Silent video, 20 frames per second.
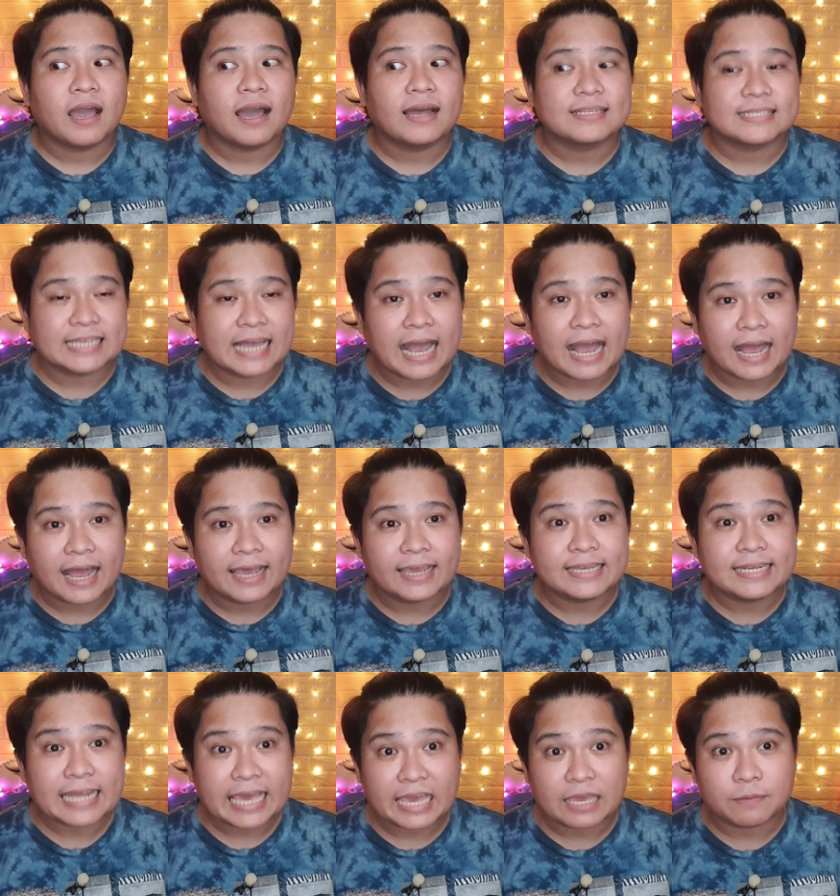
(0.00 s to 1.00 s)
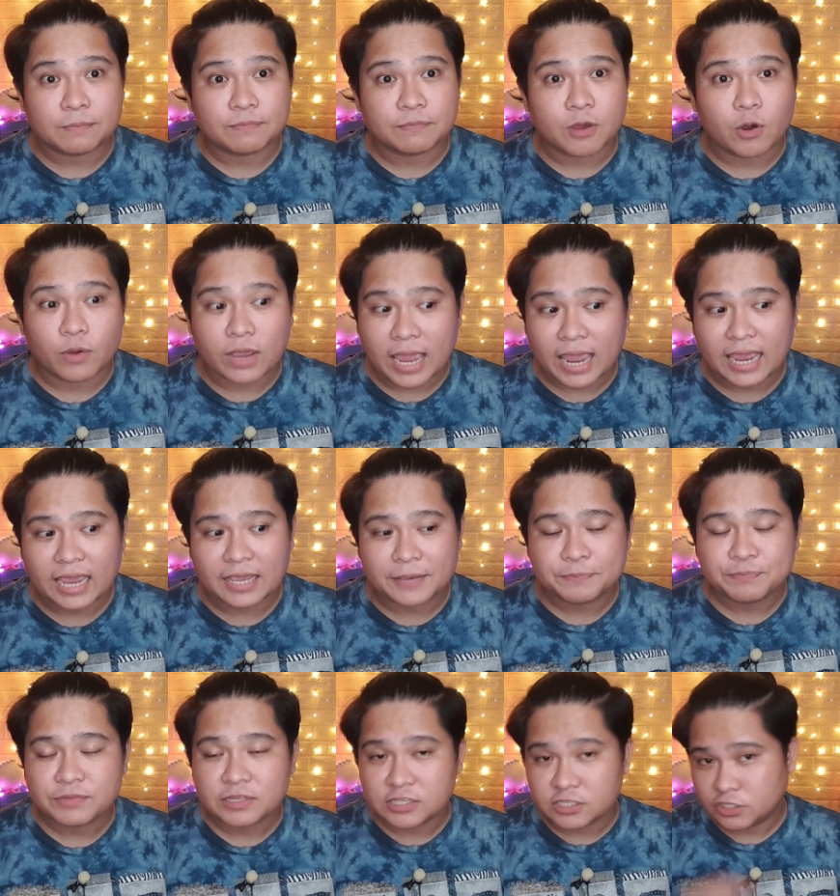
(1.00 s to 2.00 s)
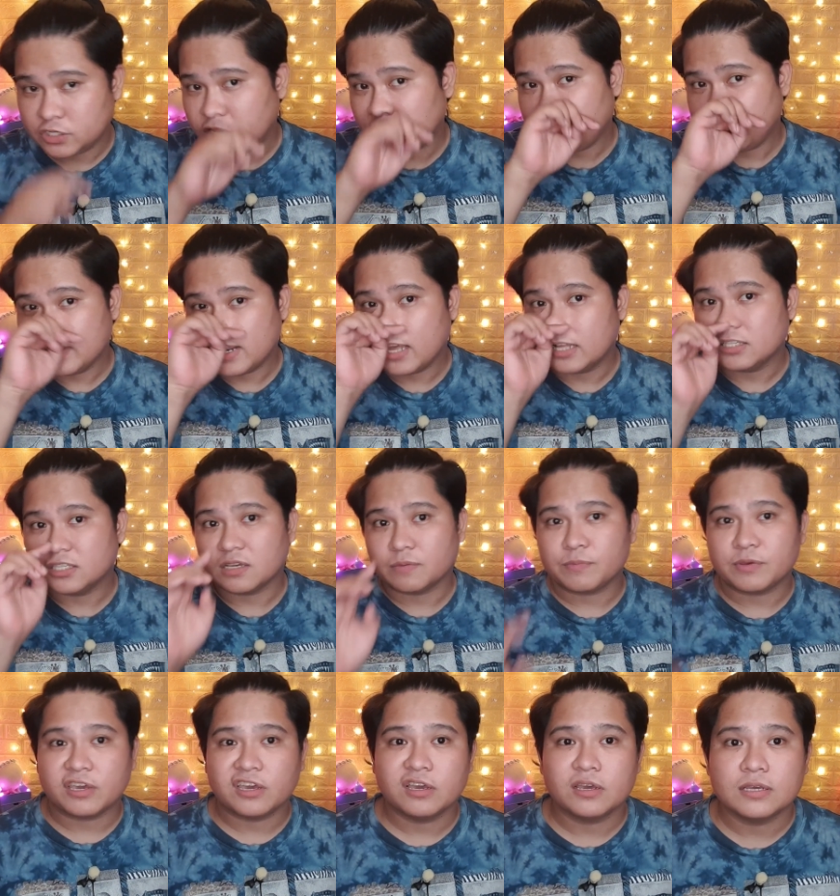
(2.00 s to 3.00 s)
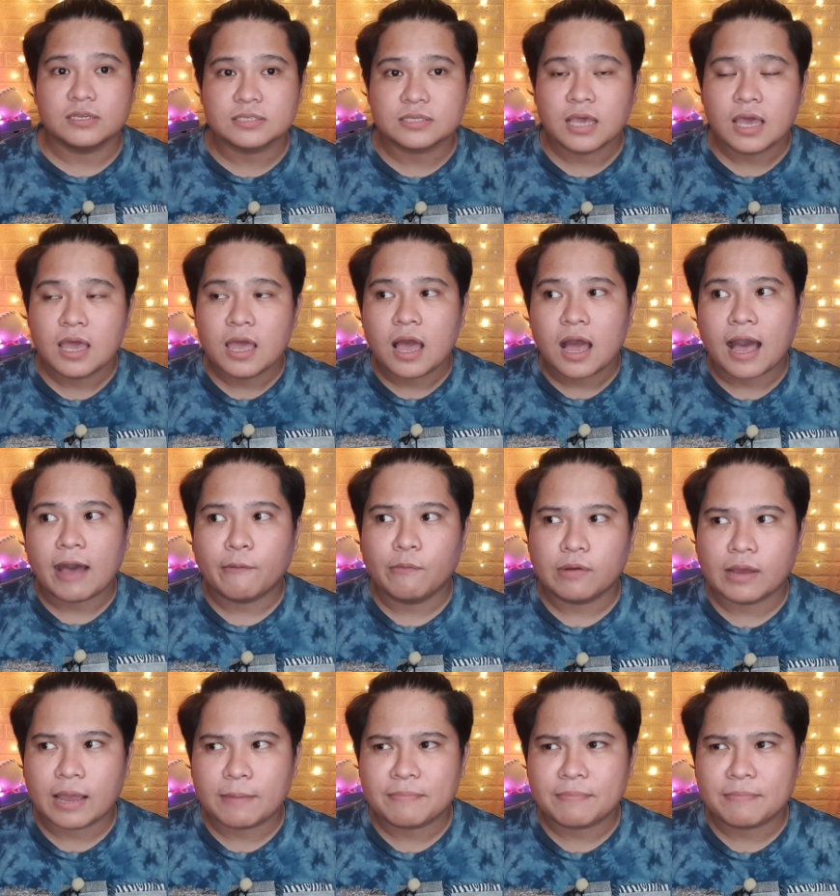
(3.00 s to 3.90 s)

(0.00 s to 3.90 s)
a Thai name, okay? Just to give a heads up because I,